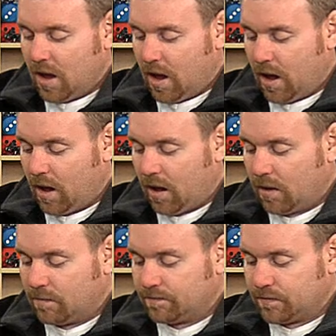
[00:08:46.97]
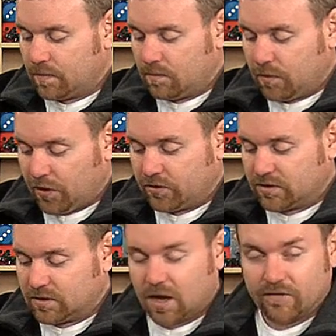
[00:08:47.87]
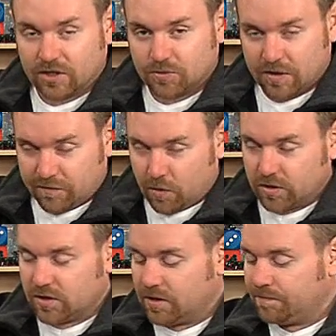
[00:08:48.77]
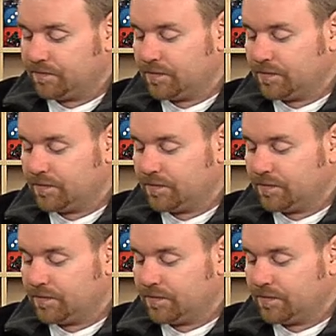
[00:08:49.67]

without having to spend focus on it.